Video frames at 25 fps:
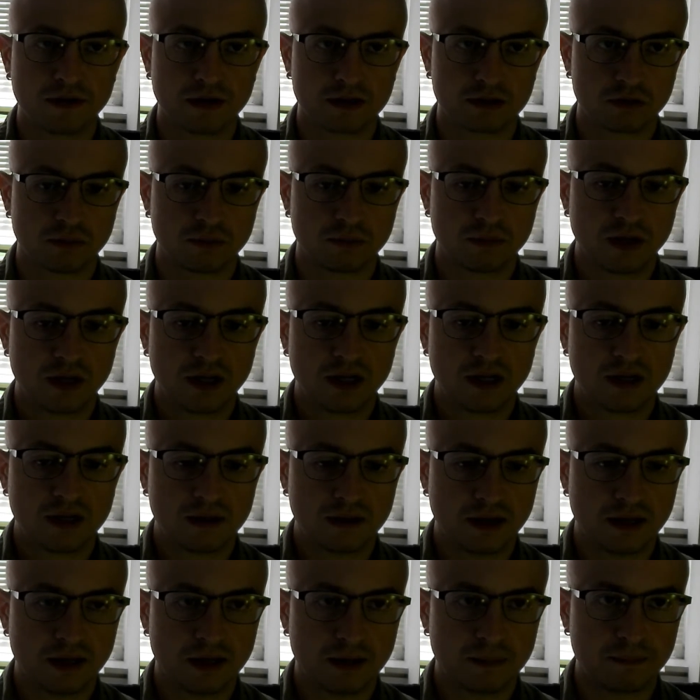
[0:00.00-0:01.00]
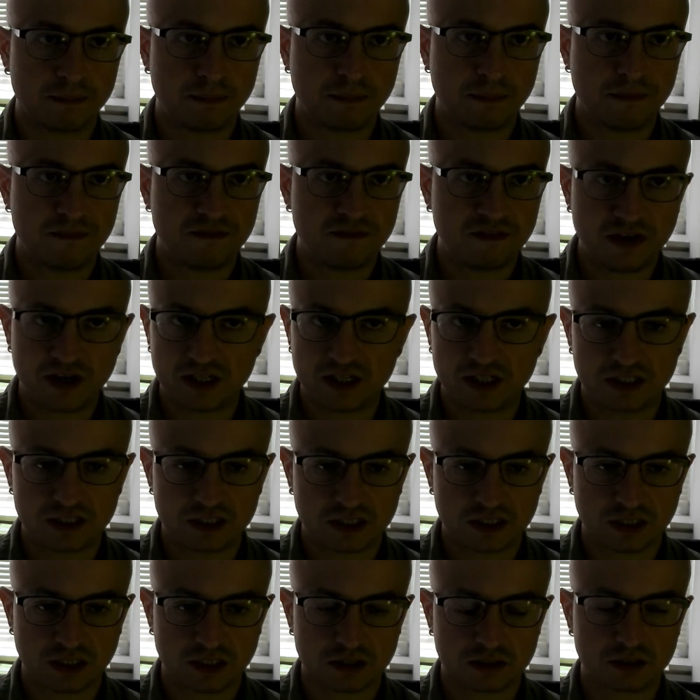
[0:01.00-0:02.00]
on various
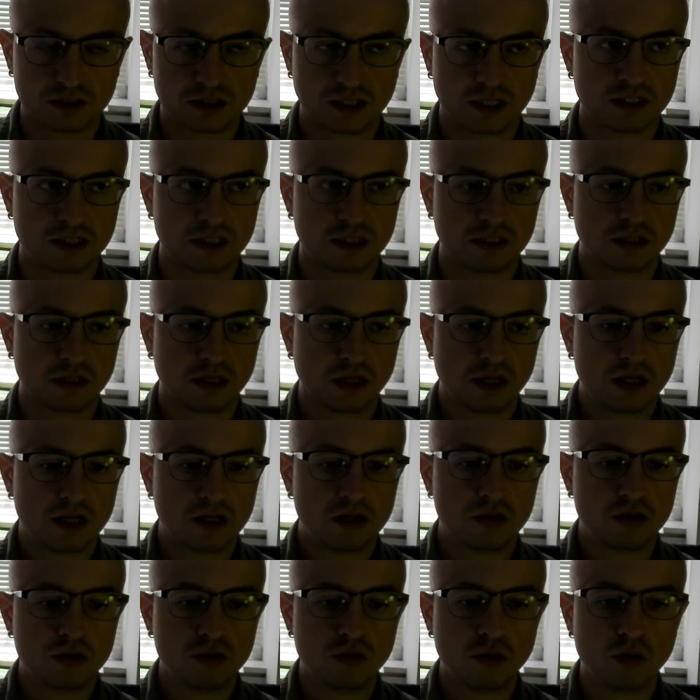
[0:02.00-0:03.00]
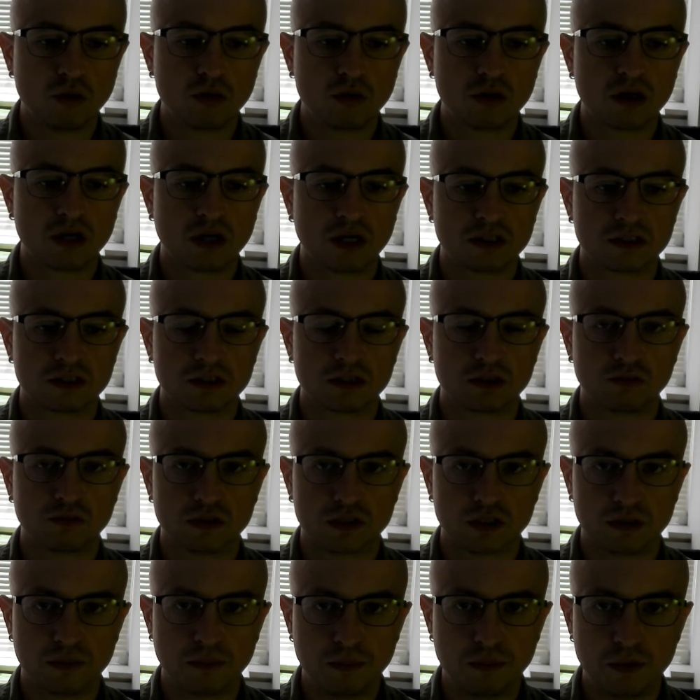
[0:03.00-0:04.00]
countries. I think no country
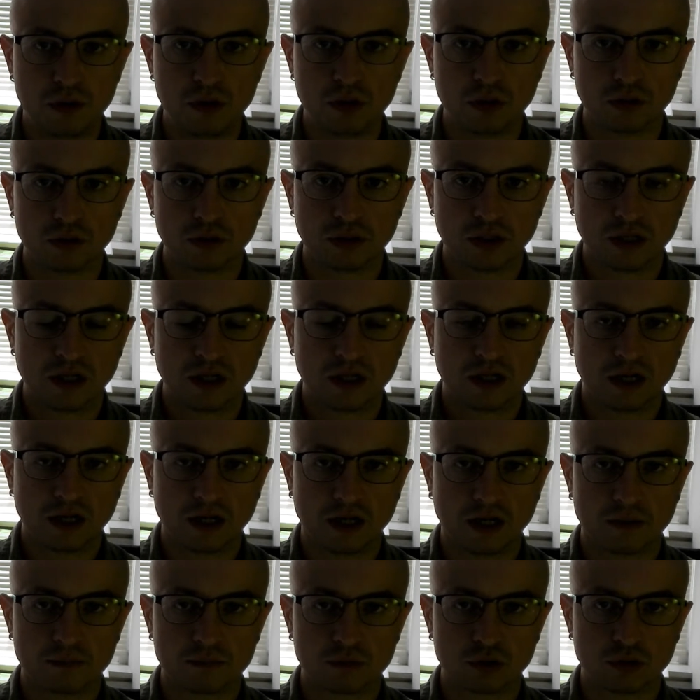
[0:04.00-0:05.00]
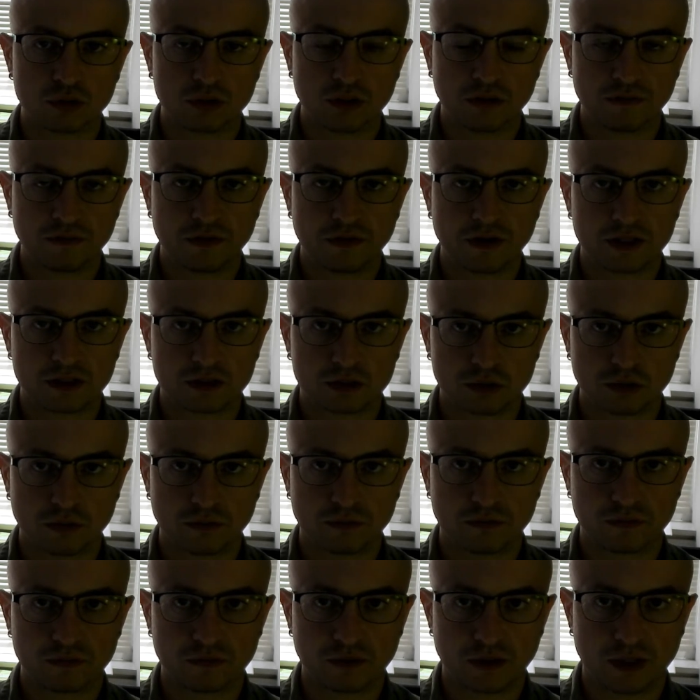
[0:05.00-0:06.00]
was immune to the effects of
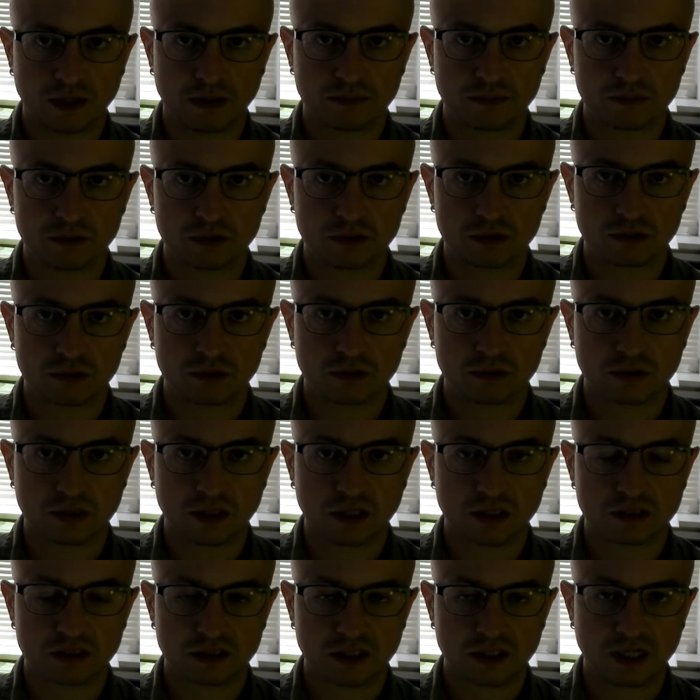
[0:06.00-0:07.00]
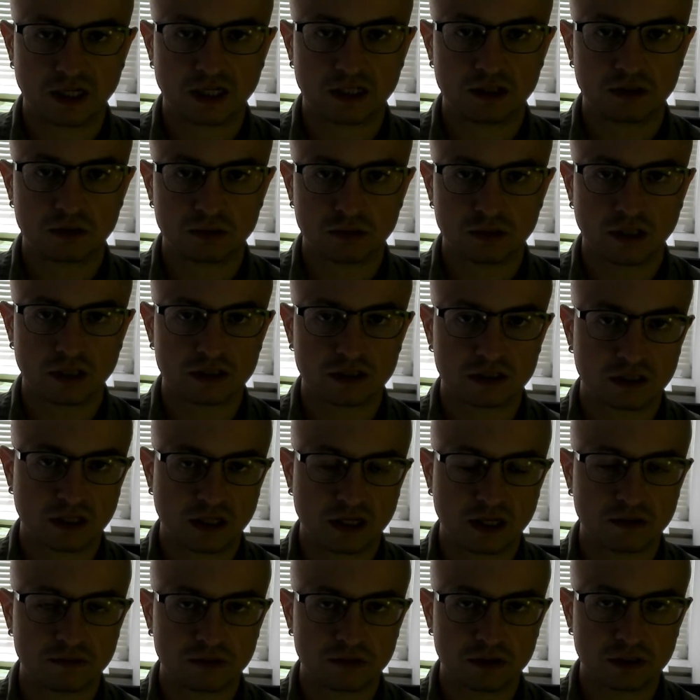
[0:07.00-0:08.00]
the
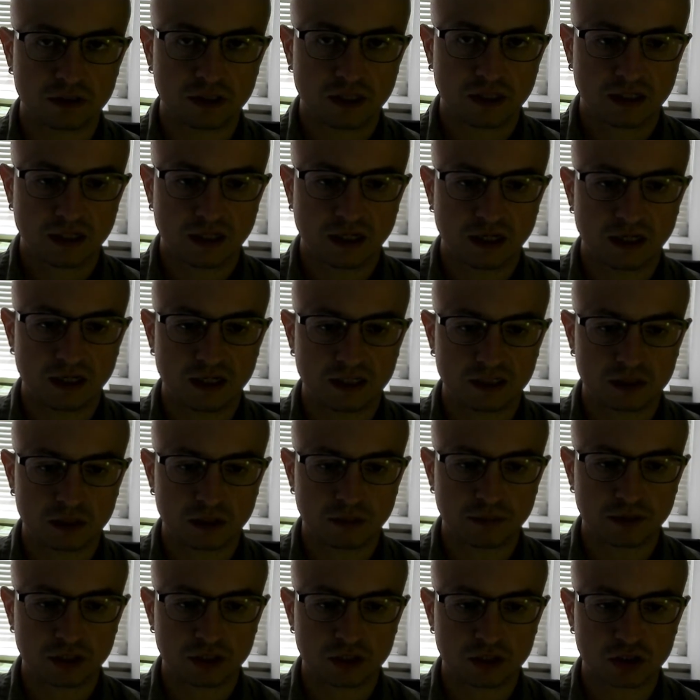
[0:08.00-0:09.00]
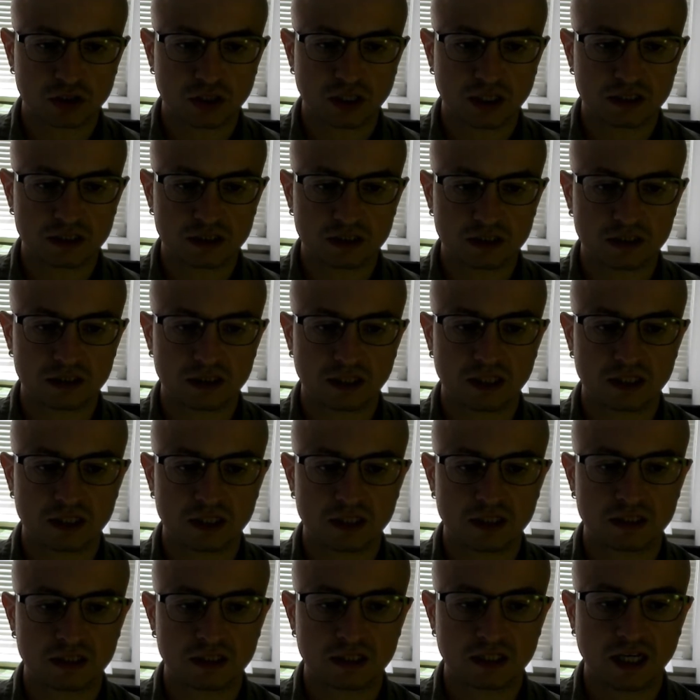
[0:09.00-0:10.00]
2008-2011 economic crisis, and
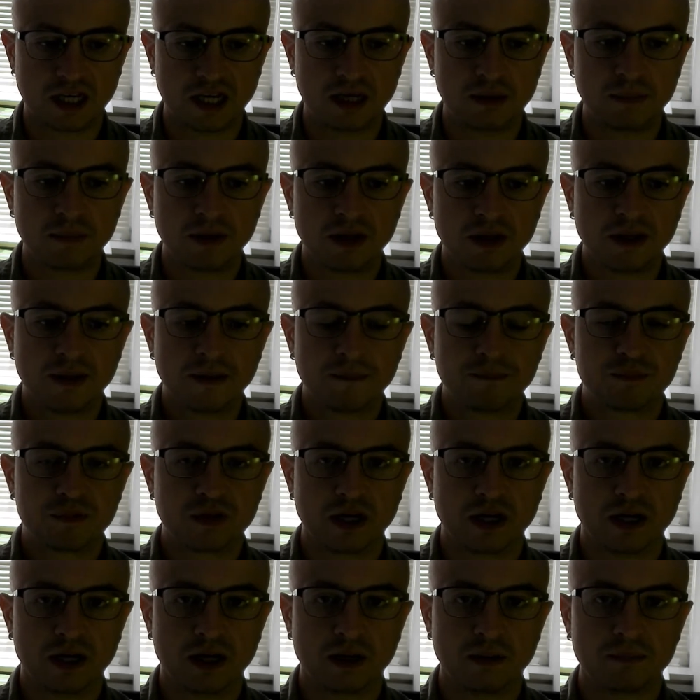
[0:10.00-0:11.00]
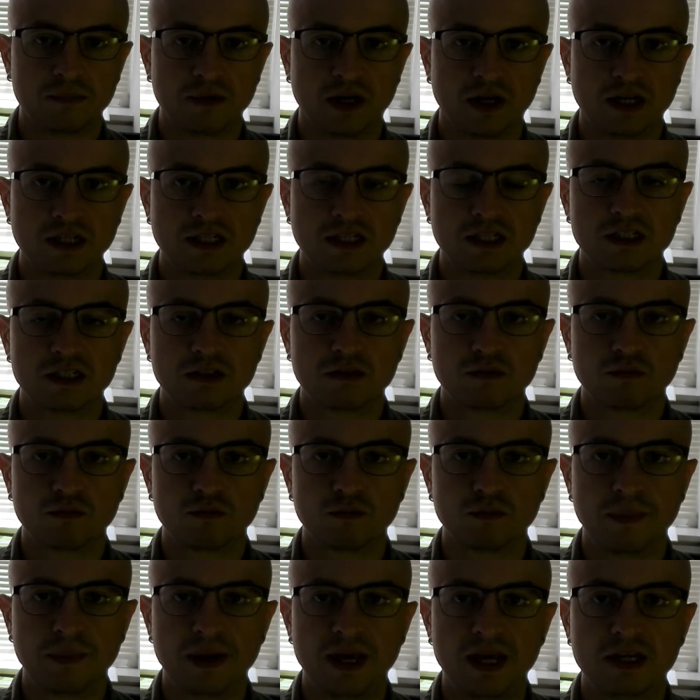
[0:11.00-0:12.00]
it came. I think it
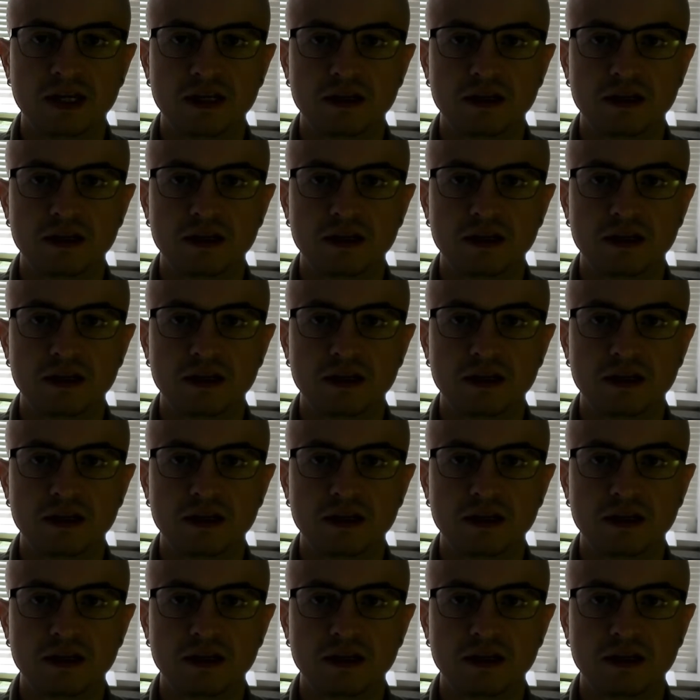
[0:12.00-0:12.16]
made